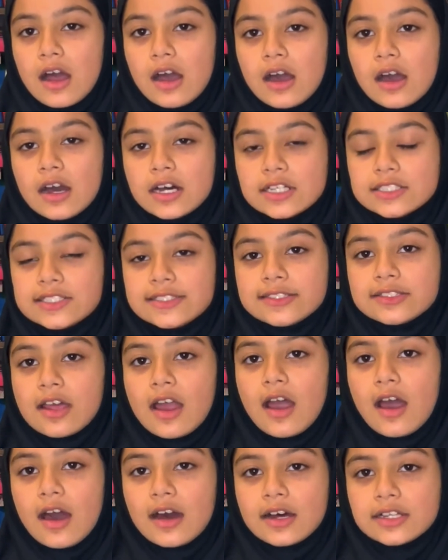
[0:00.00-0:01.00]
a
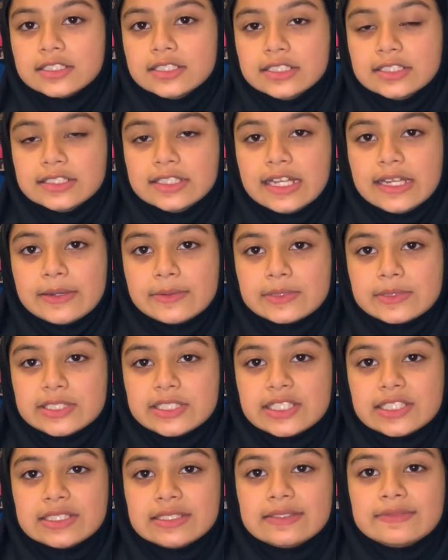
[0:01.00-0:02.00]
star, since he
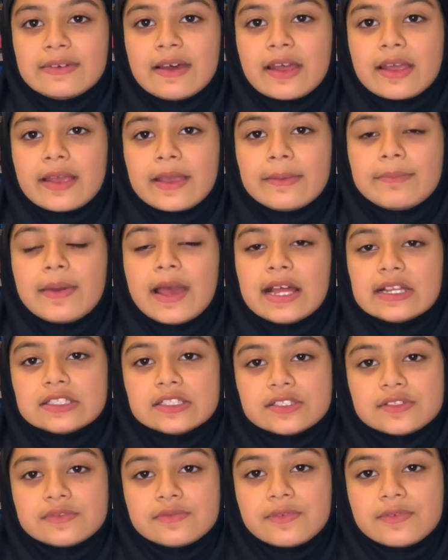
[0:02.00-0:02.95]
was his very best